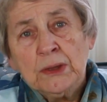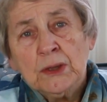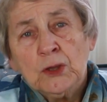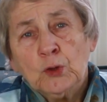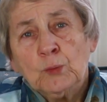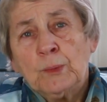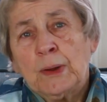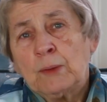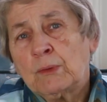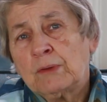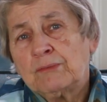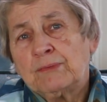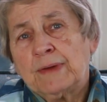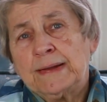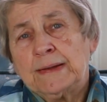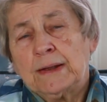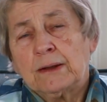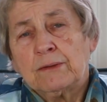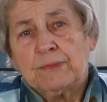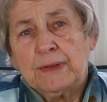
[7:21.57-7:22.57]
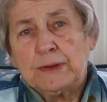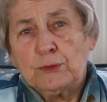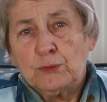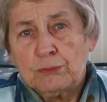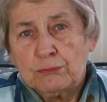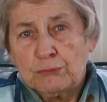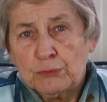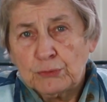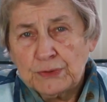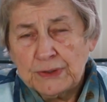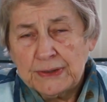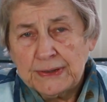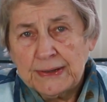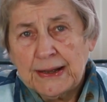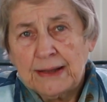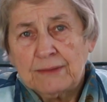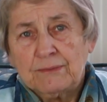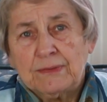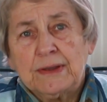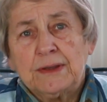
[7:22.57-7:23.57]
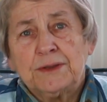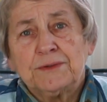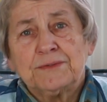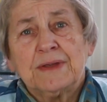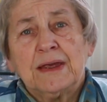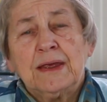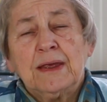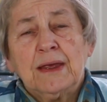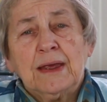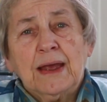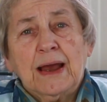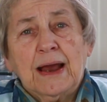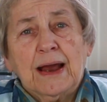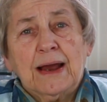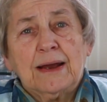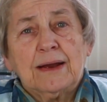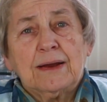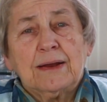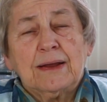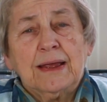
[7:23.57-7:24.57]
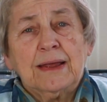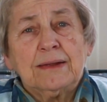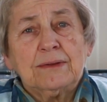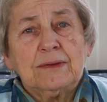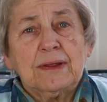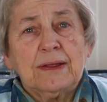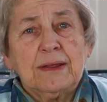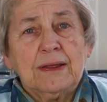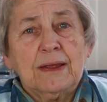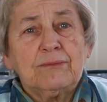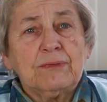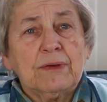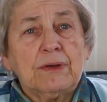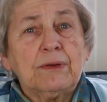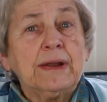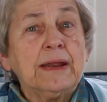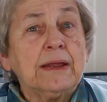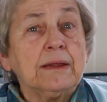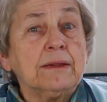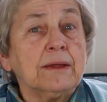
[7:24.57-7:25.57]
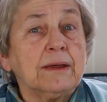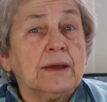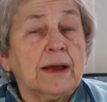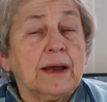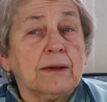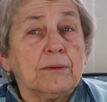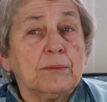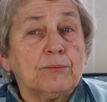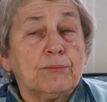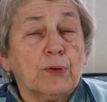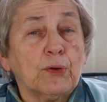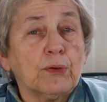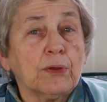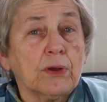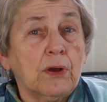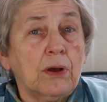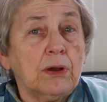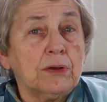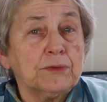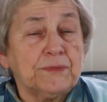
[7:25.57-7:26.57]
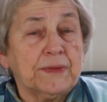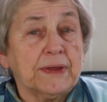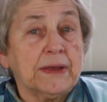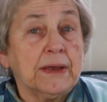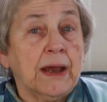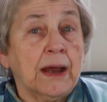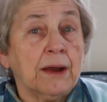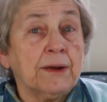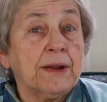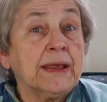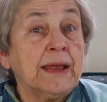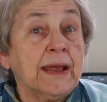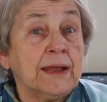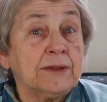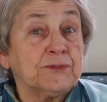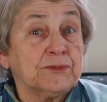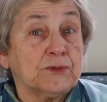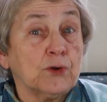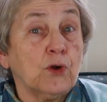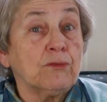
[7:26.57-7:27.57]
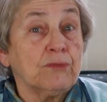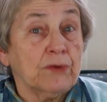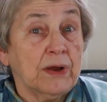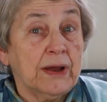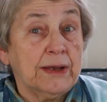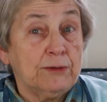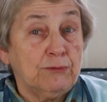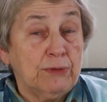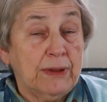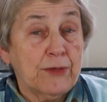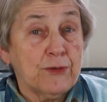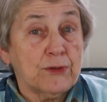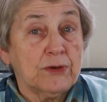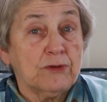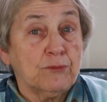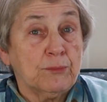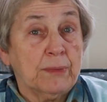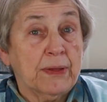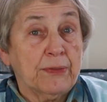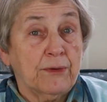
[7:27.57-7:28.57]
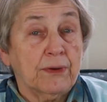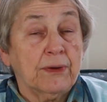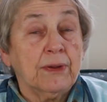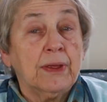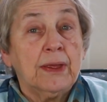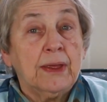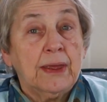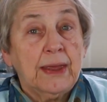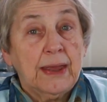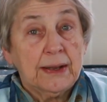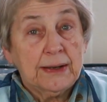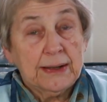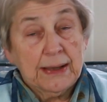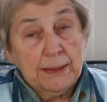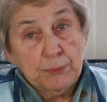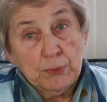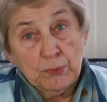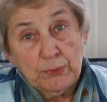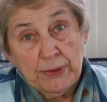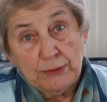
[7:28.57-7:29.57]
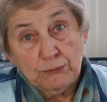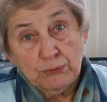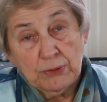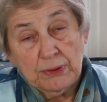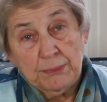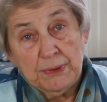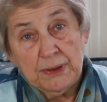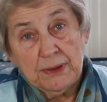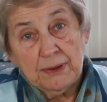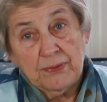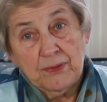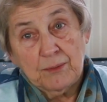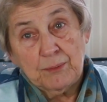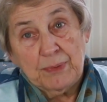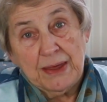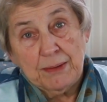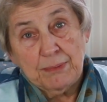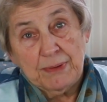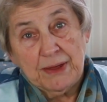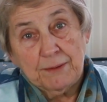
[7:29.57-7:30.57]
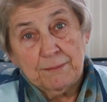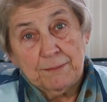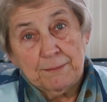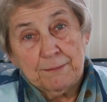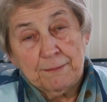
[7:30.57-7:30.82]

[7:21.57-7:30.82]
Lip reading: You might want to find out if they do routine IVs and if there are any protocols that guard against over-hydration of mother and hyponatremia in the baby.